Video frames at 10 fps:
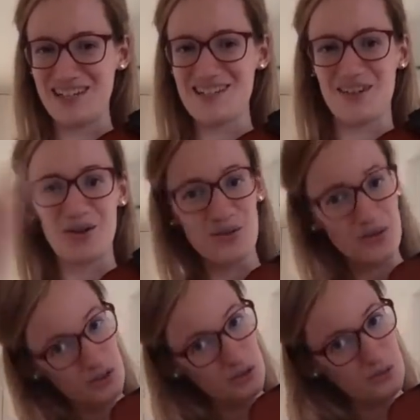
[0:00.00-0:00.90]
So
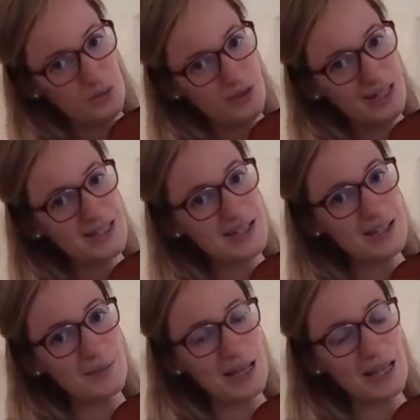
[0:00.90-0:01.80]
you will actually
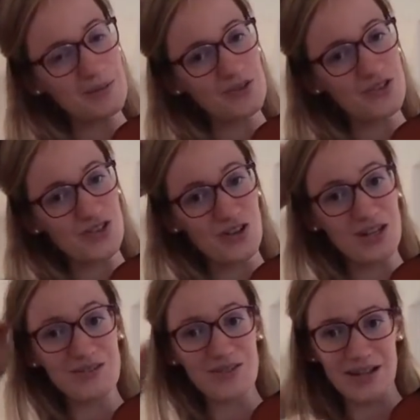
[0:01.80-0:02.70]
be able to
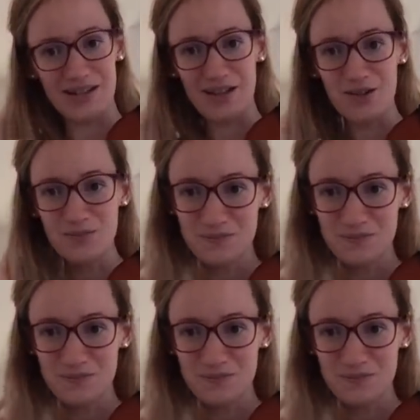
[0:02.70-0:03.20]
join right now.